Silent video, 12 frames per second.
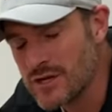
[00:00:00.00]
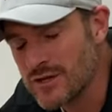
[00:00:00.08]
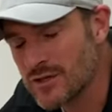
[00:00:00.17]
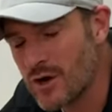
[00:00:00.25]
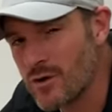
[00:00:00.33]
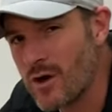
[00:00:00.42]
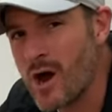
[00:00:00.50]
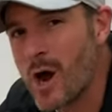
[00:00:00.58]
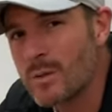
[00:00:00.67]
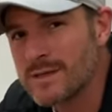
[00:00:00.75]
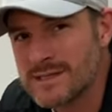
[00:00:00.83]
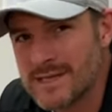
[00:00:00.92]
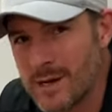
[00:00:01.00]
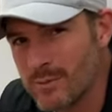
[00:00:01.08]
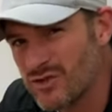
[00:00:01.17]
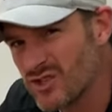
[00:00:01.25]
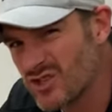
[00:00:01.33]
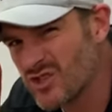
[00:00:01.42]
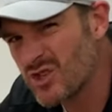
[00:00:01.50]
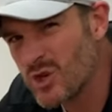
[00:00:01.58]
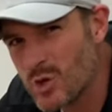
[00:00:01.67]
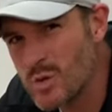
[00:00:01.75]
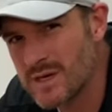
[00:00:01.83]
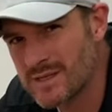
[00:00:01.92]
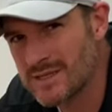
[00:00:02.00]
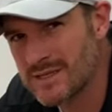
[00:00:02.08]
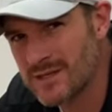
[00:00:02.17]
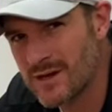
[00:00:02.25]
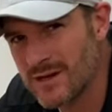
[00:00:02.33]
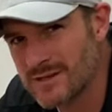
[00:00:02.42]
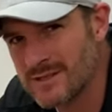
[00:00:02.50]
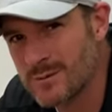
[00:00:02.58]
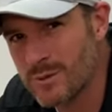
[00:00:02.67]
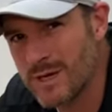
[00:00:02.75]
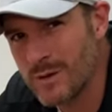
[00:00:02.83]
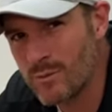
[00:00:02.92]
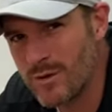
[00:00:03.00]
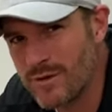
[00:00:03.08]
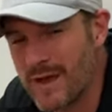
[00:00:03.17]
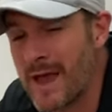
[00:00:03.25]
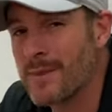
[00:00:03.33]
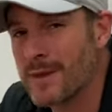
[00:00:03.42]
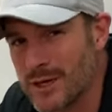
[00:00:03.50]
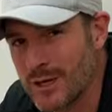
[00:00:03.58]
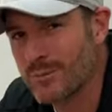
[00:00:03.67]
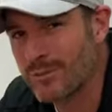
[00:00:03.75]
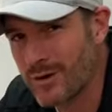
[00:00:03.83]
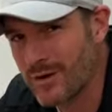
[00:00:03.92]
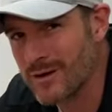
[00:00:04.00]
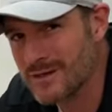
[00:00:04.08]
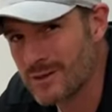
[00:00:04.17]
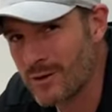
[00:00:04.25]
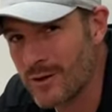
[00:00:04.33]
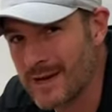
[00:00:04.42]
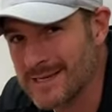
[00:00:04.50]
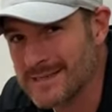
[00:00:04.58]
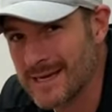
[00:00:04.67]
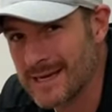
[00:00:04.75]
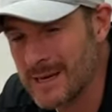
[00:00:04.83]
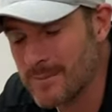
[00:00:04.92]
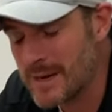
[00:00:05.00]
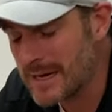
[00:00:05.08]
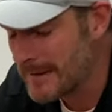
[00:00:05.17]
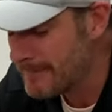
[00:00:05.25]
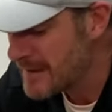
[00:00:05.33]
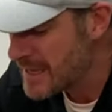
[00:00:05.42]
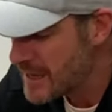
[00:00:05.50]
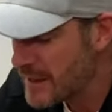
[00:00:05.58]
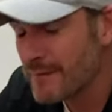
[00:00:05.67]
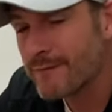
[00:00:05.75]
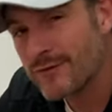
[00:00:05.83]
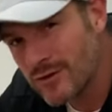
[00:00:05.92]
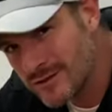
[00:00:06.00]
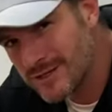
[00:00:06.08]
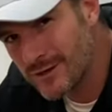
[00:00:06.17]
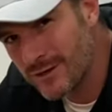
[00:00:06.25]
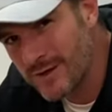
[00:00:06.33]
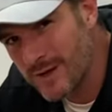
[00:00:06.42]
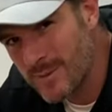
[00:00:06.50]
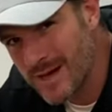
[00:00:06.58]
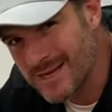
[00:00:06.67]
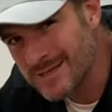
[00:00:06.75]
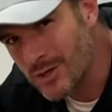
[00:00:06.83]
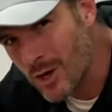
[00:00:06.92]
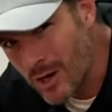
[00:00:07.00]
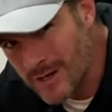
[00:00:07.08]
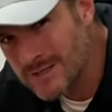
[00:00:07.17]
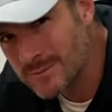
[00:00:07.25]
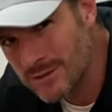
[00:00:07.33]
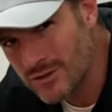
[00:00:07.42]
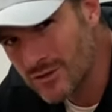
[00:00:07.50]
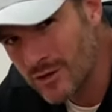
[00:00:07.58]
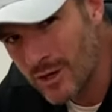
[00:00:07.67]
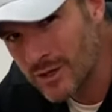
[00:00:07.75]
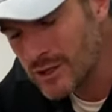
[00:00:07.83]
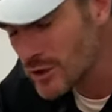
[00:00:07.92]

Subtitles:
So I would start with just two exercises to begin with, and then you can progress along as they get better. The first thing I think about is isometric loading.